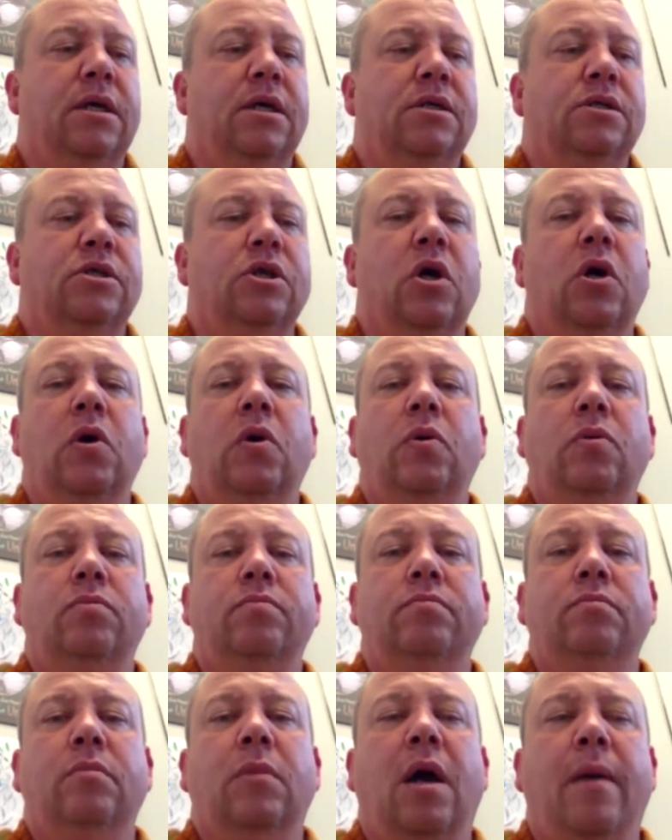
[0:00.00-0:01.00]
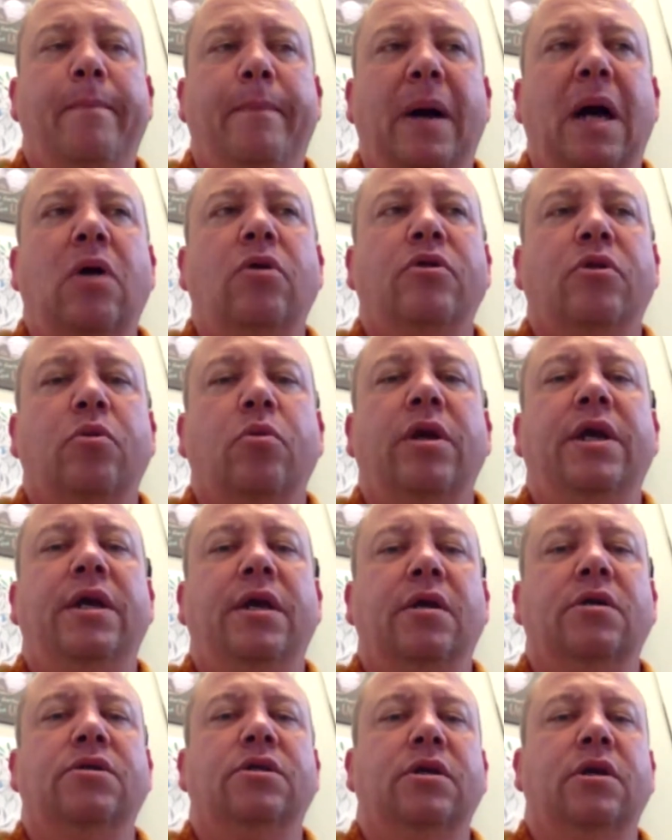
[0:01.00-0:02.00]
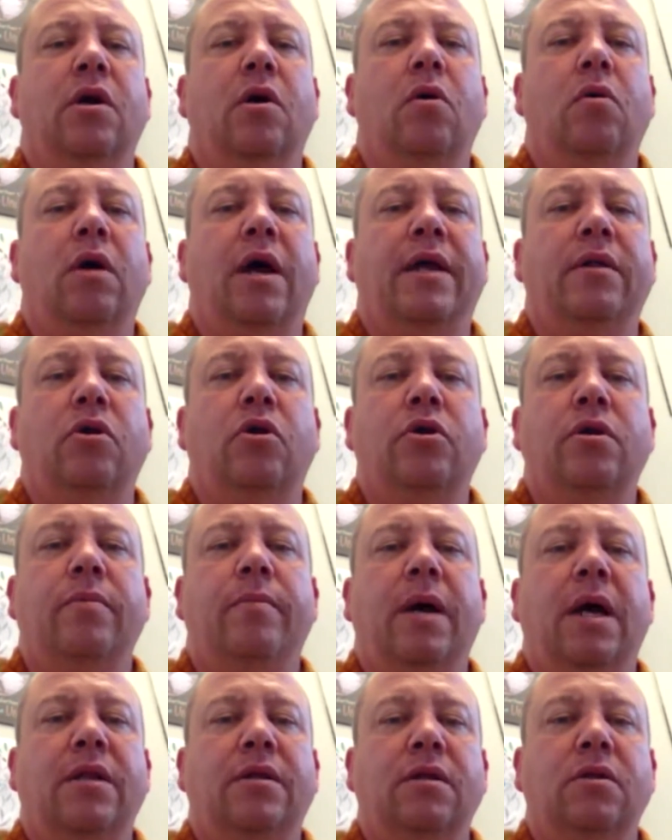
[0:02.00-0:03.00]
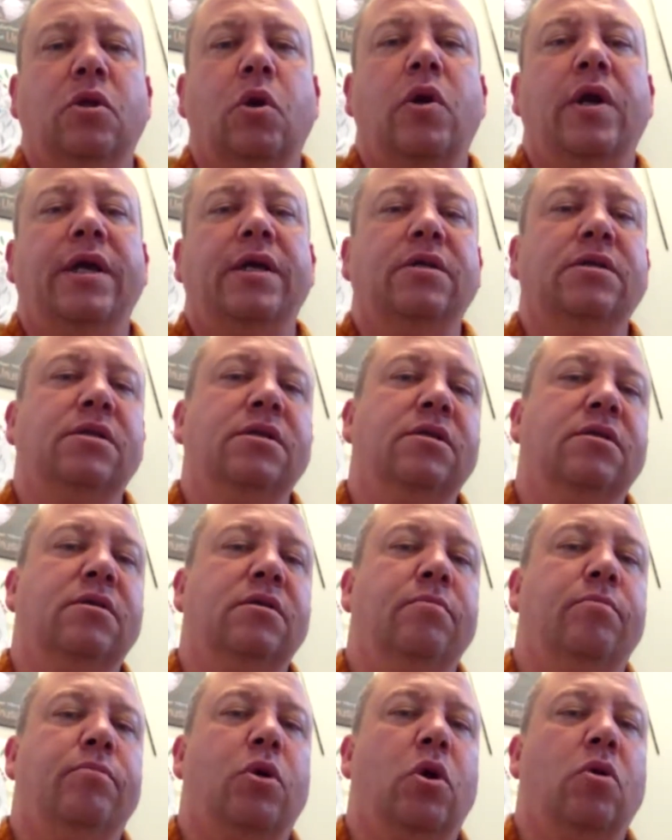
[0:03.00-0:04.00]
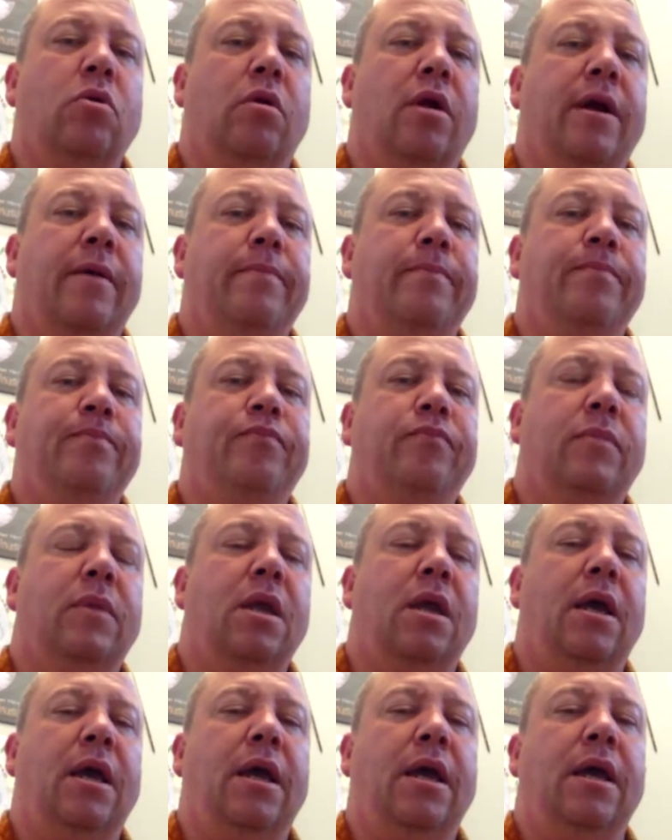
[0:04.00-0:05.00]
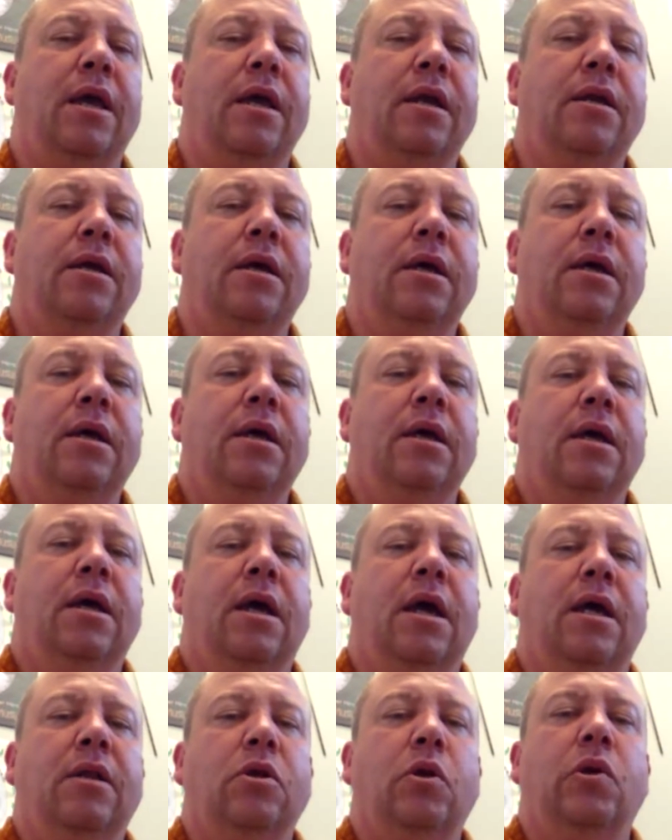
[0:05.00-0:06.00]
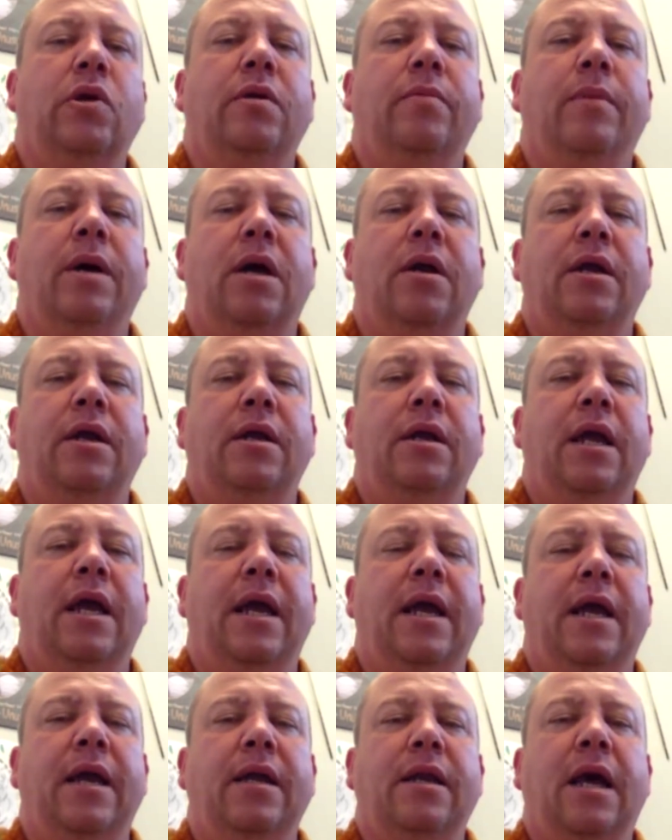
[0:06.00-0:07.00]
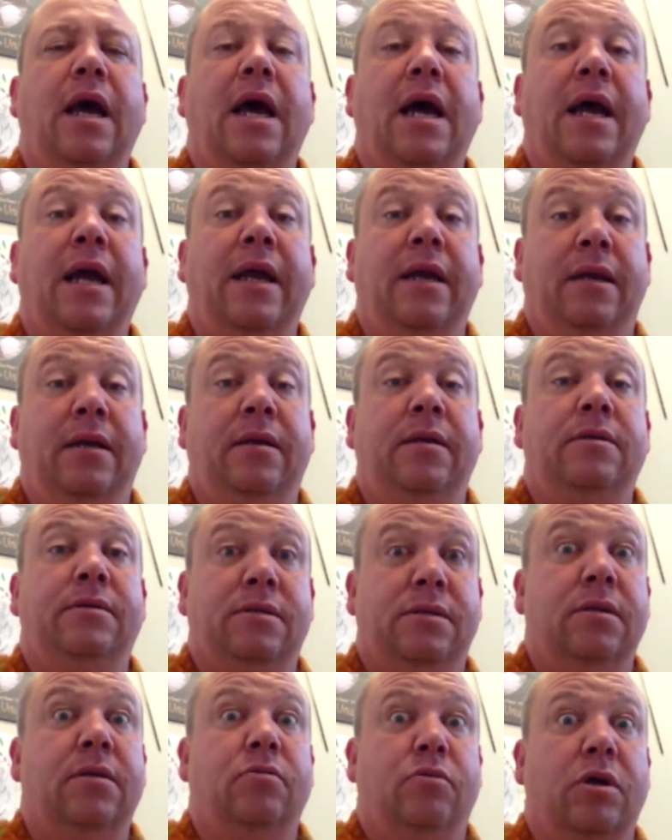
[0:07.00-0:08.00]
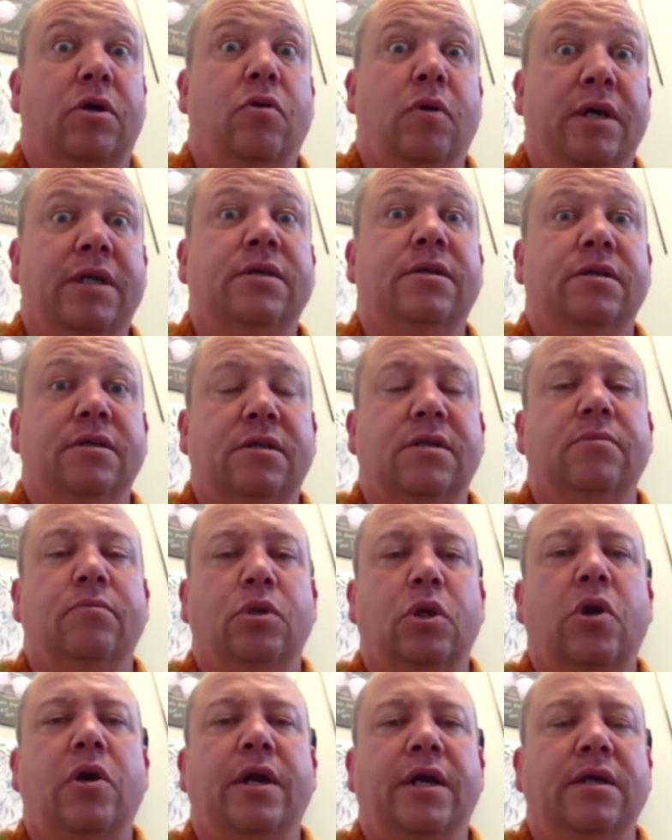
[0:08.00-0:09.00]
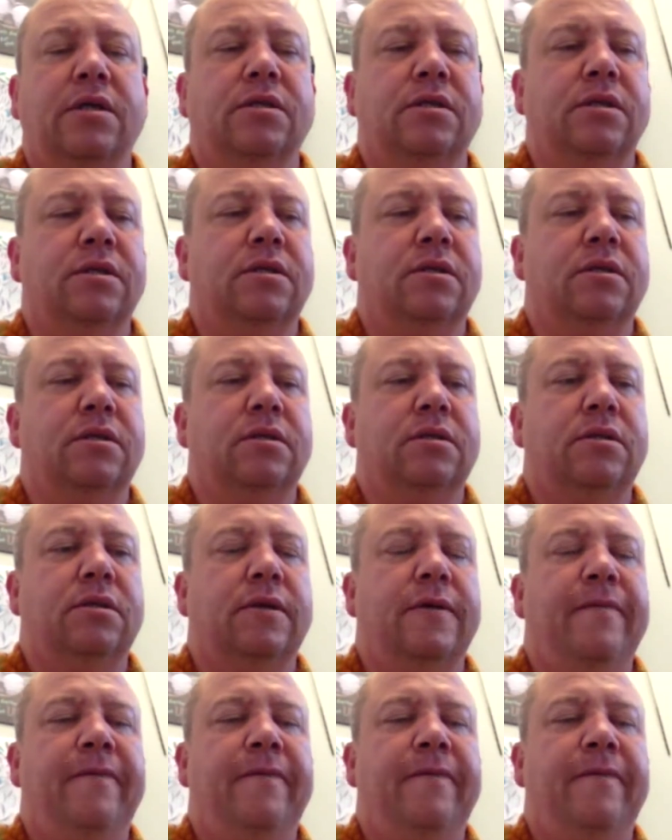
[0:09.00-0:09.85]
So about 3 years ago, I learned about the Learning Assistant program, and I learned about it, and I requested some learning assistants.